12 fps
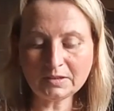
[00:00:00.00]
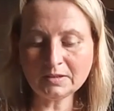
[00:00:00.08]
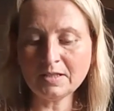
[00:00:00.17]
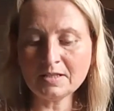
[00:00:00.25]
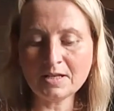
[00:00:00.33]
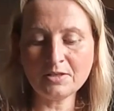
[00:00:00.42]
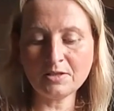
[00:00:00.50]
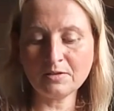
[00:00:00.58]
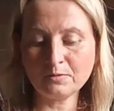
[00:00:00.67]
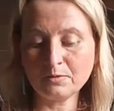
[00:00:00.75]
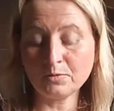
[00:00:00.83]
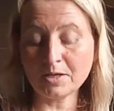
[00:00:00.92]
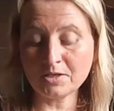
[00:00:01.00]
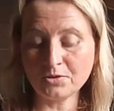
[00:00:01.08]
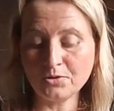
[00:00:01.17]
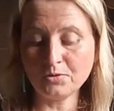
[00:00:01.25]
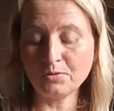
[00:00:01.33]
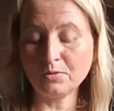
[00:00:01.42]
there's a
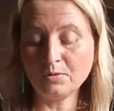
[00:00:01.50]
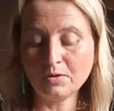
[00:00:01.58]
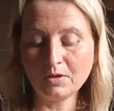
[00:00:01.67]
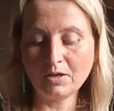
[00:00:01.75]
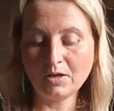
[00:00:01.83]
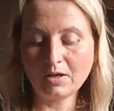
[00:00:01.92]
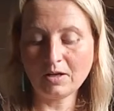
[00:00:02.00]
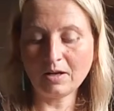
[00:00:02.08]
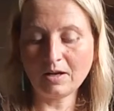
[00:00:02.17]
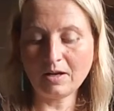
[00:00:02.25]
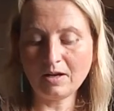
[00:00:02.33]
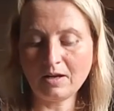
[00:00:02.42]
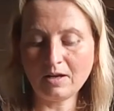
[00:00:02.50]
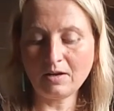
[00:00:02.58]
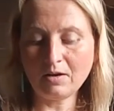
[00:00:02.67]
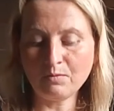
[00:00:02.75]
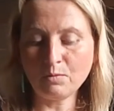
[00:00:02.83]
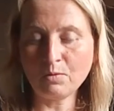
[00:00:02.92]
residue
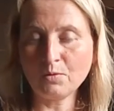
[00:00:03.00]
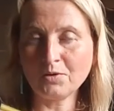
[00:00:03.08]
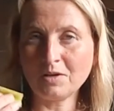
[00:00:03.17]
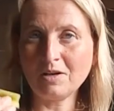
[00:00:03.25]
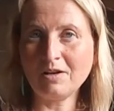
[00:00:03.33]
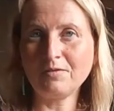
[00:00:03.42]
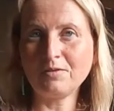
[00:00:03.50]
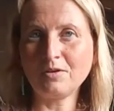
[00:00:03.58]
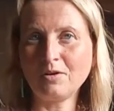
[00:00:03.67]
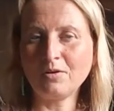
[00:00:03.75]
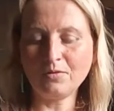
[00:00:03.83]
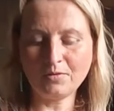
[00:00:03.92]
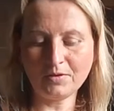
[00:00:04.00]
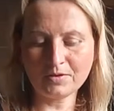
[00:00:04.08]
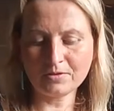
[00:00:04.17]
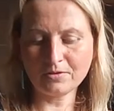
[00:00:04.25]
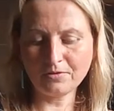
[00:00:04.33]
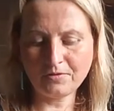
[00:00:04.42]
of water left on the
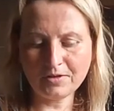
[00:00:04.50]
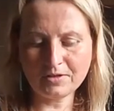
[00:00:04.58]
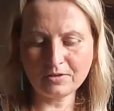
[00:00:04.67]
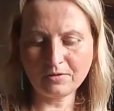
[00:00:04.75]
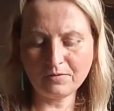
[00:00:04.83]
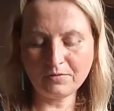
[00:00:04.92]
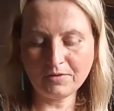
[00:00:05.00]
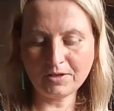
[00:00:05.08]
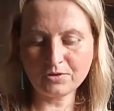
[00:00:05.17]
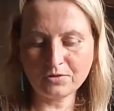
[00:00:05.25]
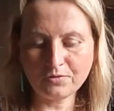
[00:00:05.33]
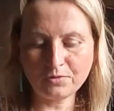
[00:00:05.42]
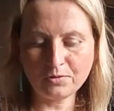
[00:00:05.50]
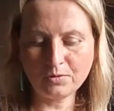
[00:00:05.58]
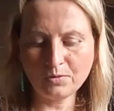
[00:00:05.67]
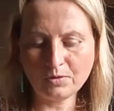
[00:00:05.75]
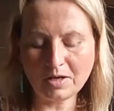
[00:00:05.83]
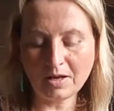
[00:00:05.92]
surface of the veg or
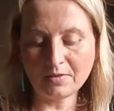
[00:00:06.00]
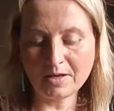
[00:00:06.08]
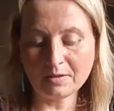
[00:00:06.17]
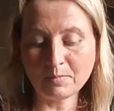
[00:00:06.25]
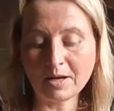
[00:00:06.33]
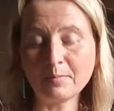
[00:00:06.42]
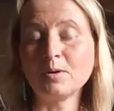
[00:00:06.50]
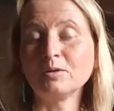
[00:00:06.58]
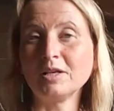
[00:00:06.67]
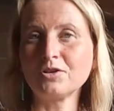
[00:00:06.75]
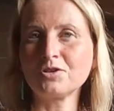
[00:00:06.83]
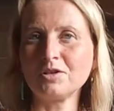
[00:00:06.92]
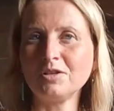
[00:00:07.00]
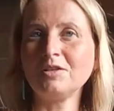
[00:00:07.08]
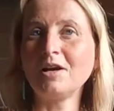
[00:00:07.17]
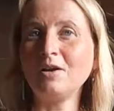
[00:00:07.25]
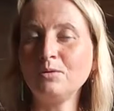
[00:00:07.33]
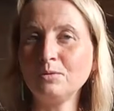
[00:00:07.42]
fruit, and that might potentially
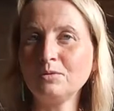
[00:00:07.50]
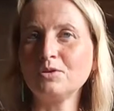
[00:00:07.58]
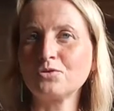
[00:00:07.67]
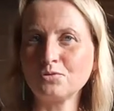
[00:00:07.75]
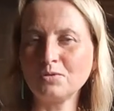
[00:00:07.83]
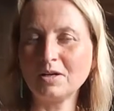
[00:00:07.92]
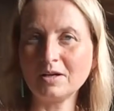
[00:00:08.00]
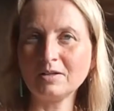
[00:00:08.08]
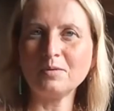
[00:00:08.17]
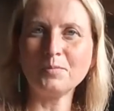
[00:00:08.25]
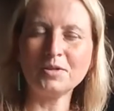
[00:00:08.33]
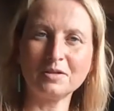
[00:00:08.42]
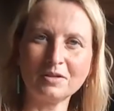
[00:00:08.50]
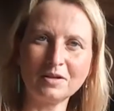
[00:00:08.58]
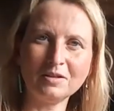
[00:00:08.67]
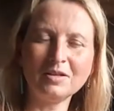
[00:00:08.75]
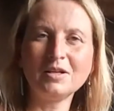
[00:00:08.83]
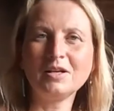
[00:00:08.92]
dilute the sugar, the
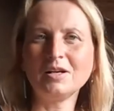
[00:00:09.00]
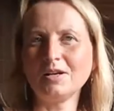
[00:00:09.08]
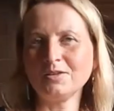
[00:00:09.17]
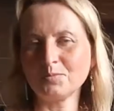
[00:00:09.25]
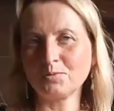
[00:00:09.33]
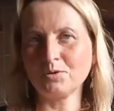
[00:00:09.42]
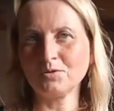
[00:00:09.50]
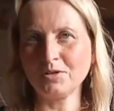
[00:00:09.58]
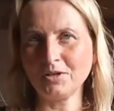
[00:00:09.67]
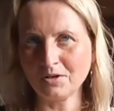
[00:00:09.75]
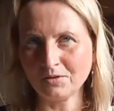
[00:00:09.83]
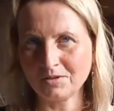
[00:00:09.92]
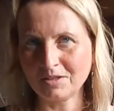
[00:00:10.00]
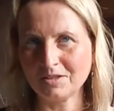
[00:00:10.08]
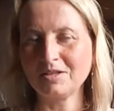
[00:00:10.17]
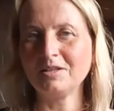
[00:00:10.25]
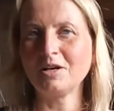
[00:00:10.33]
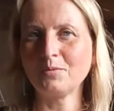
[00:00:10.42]
mineral and the protein content
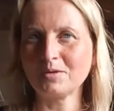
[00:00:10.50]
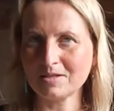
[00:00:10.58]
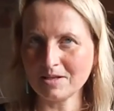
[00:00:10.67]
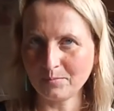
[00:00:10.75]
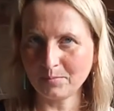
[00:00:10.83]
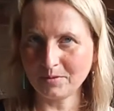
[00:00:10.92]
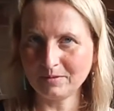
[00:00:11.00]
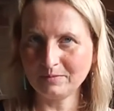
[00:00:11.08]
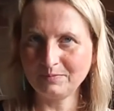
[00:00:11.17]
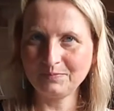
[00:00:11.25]
in our sample.